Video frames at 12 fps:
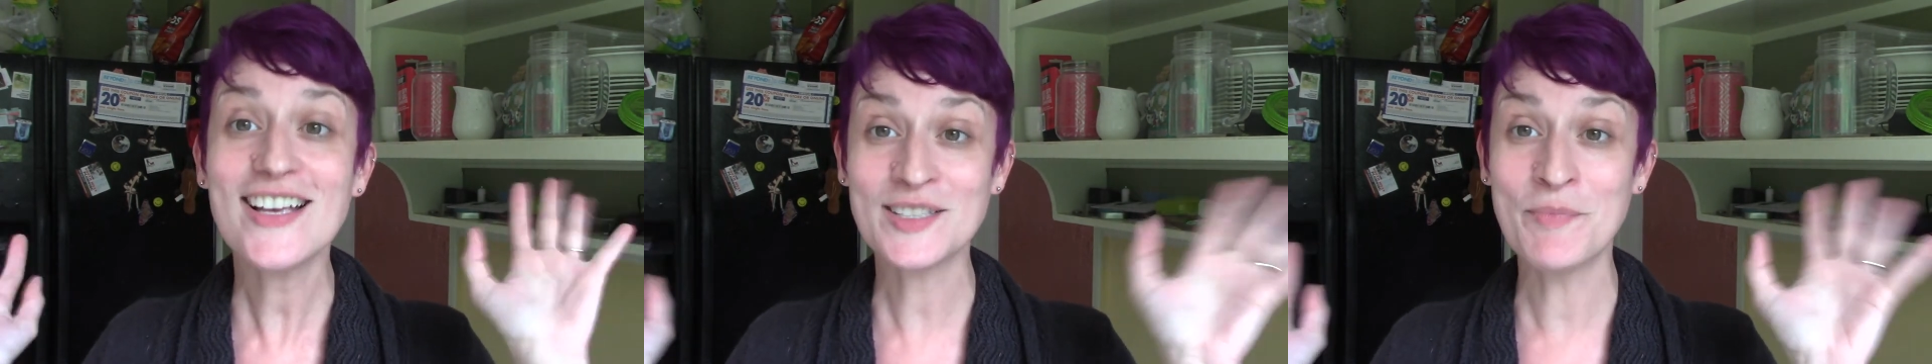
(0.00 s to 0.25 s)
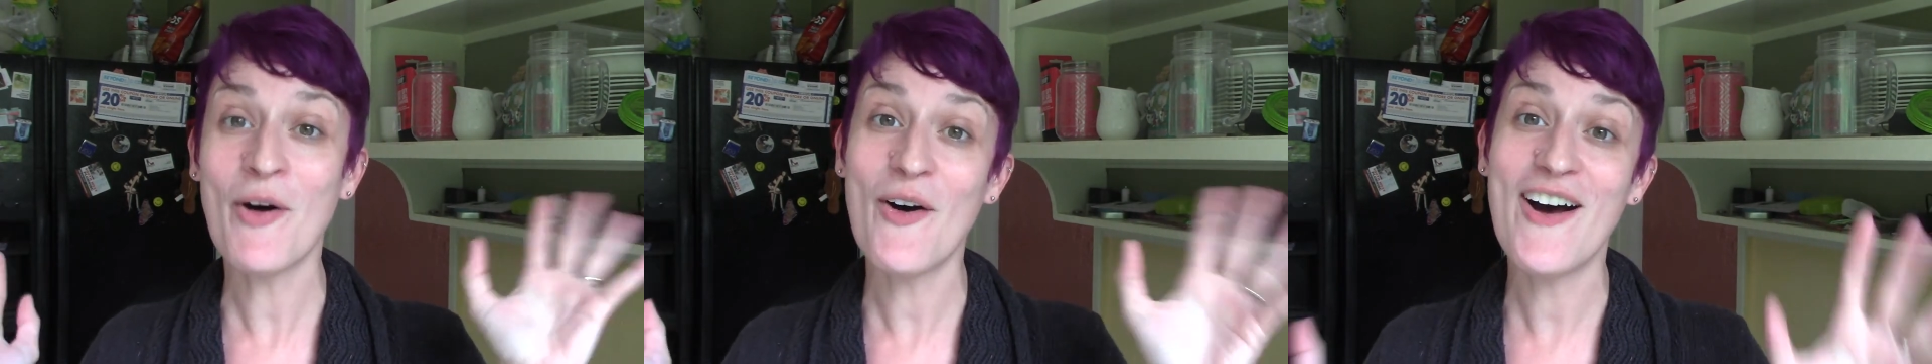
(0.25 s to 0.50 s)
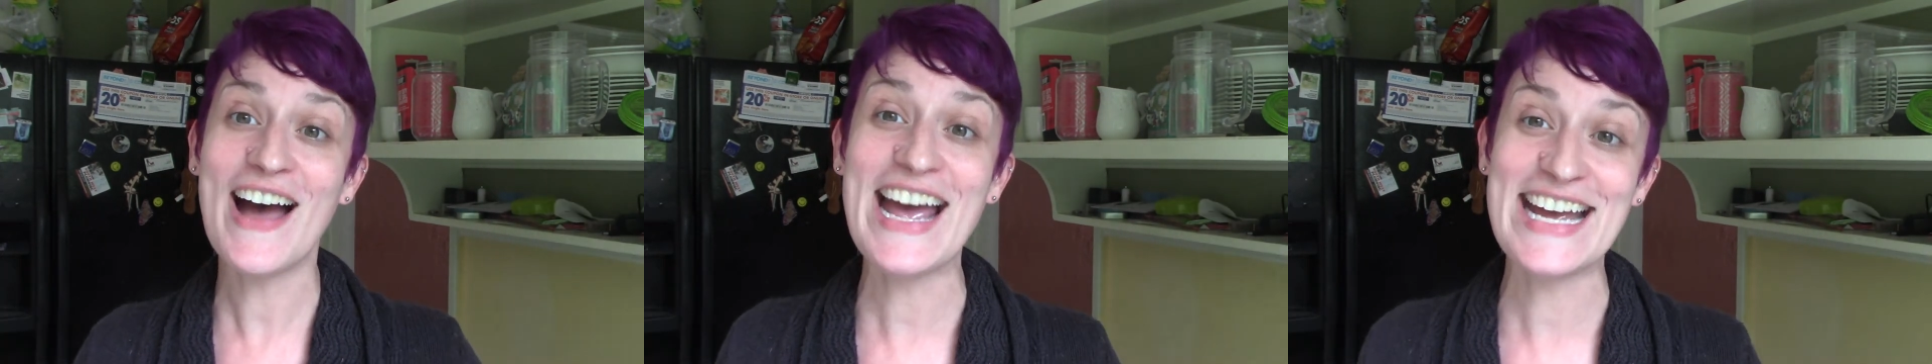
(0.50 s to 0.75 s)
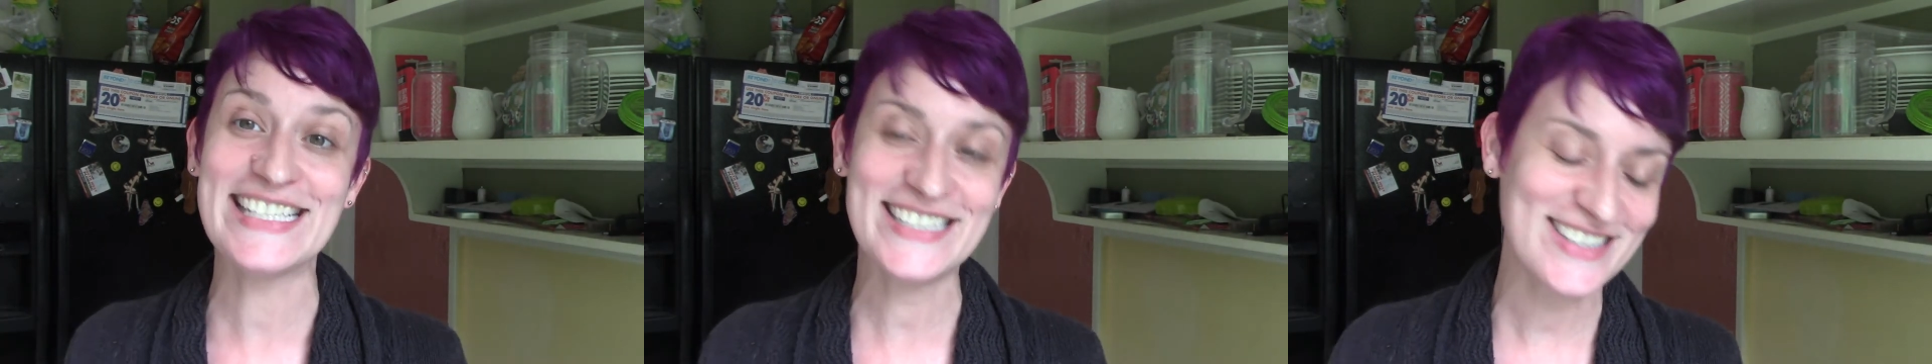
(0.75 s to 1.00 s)

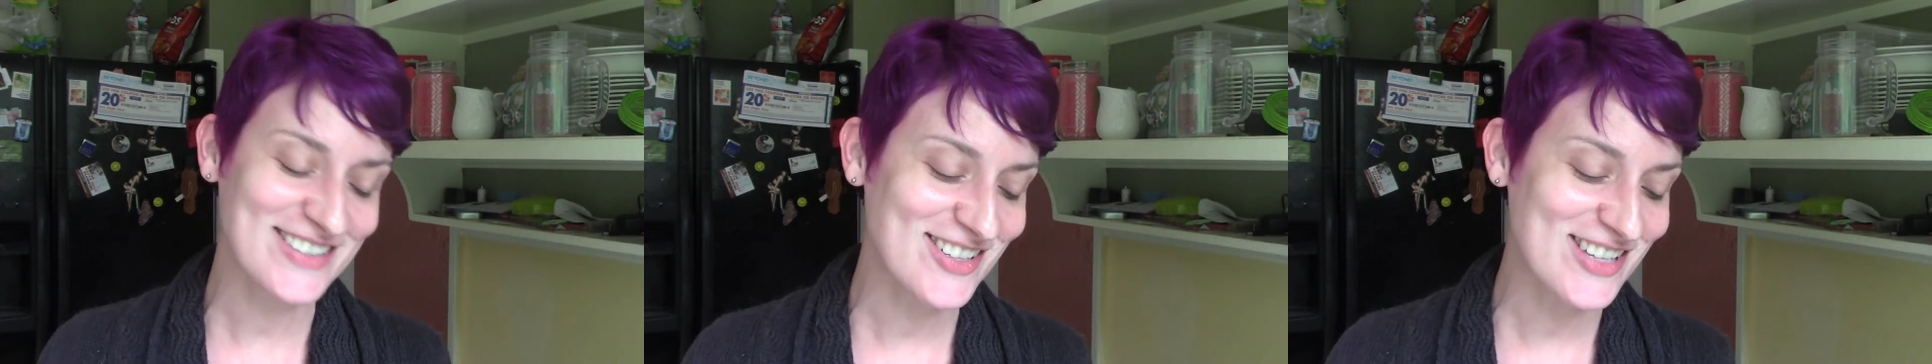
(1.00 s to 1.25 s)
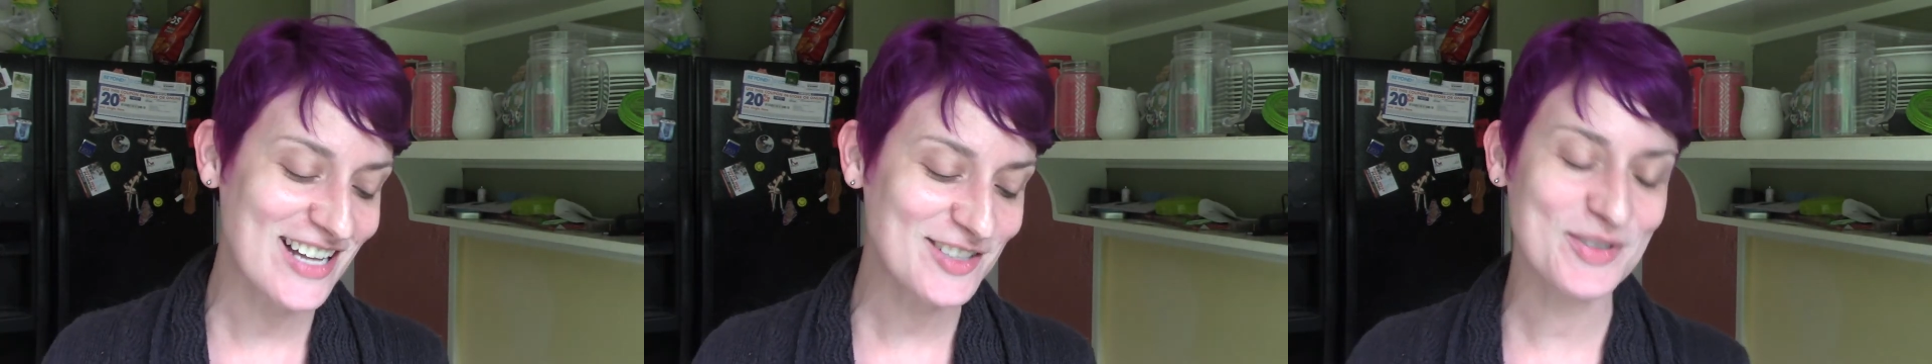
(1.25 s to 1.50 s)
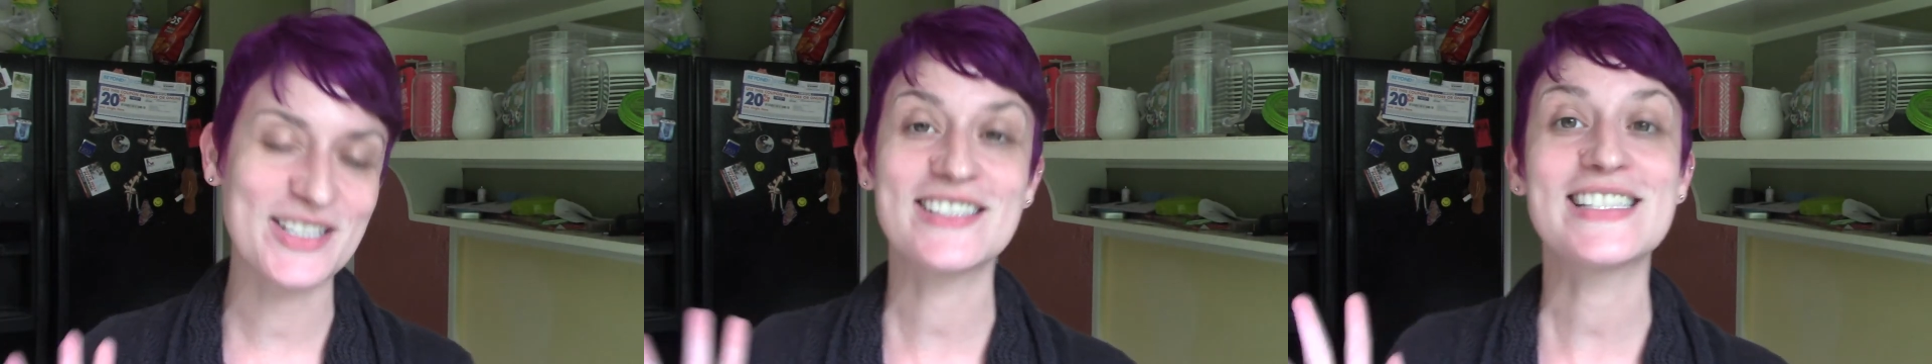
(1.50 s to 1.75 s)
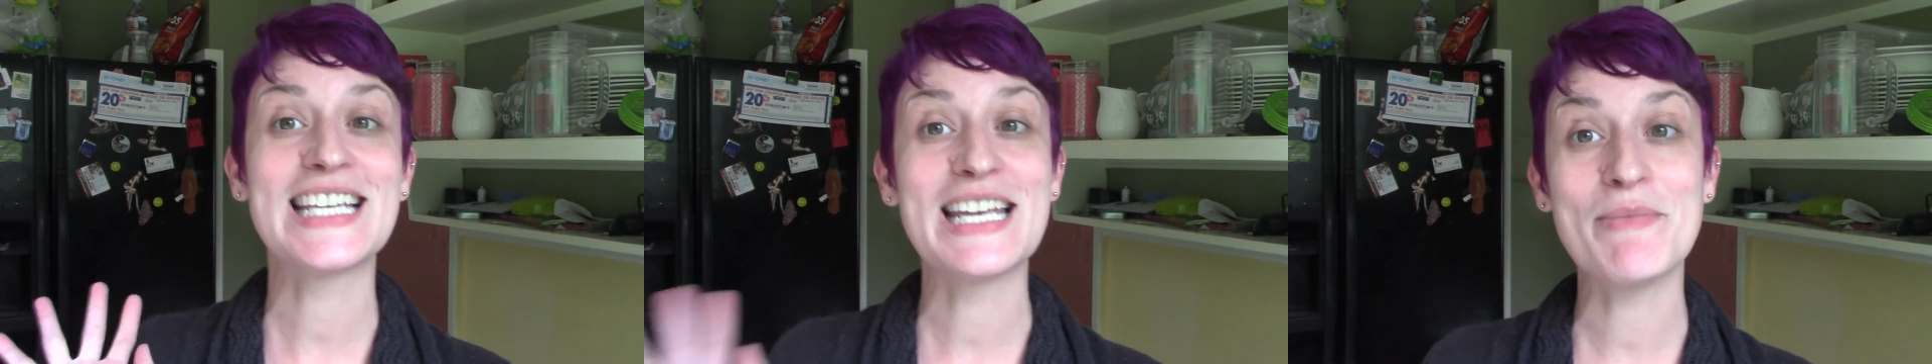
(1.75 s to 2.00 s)
Boys. So that's what
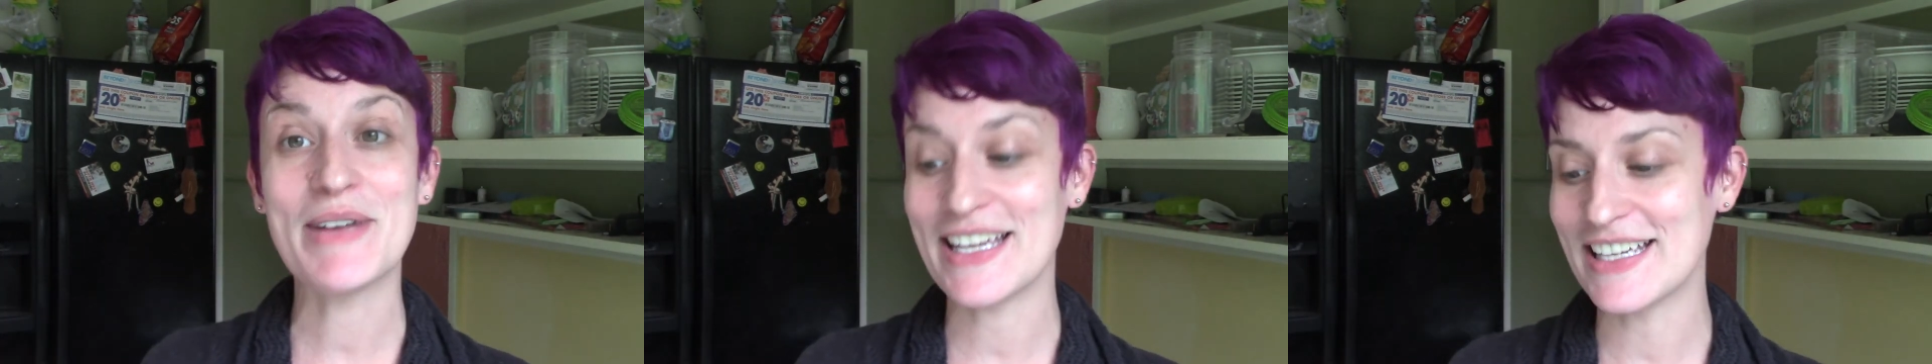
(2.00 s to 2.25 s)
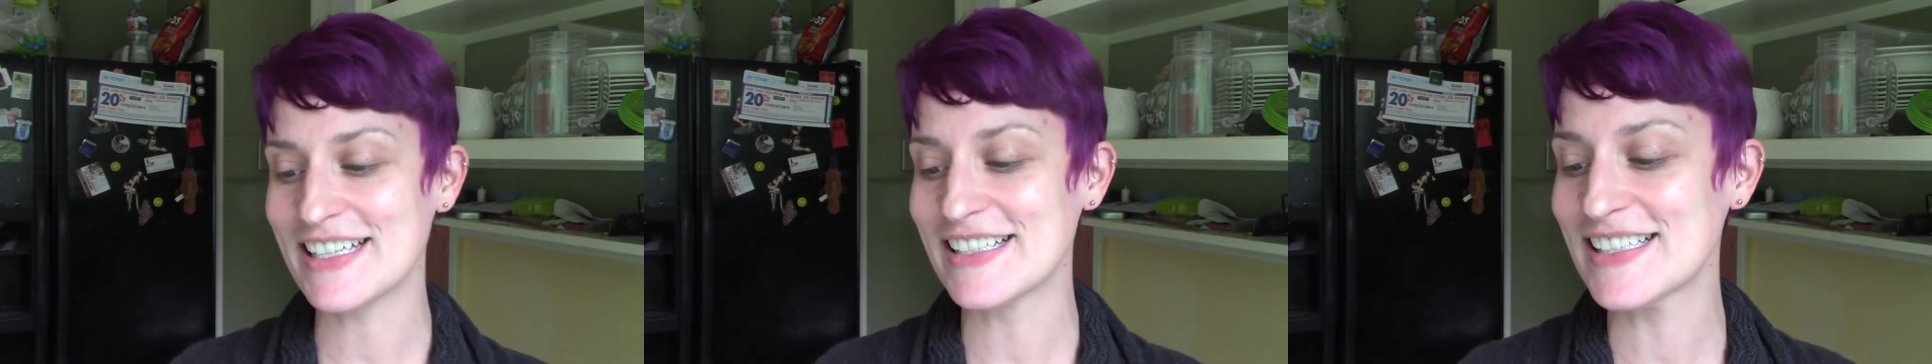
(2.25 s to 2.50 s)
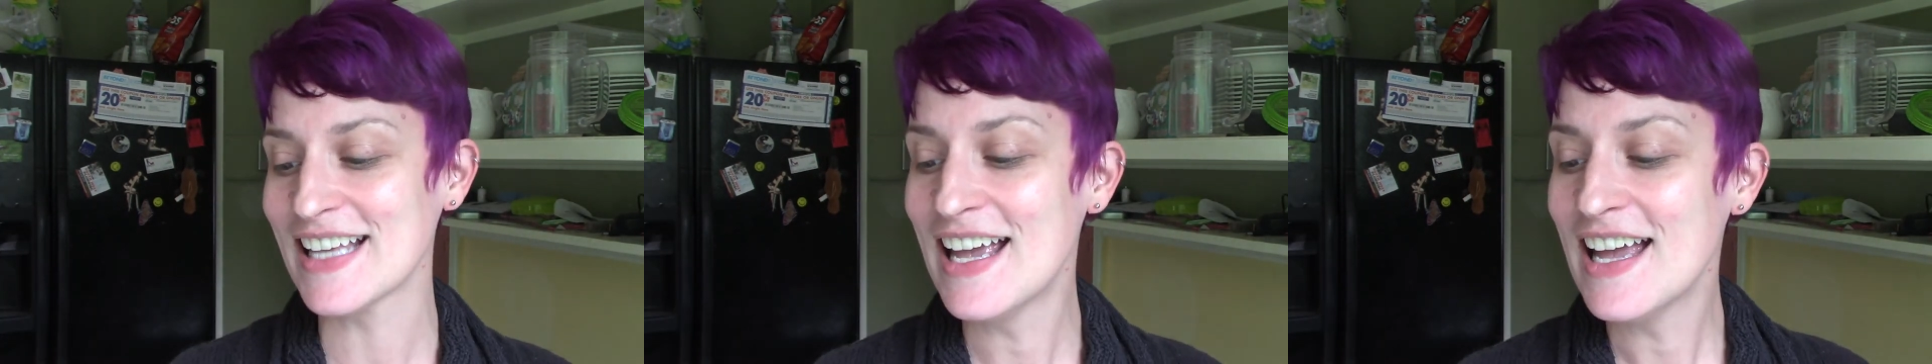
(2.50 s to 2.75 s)
this theme is.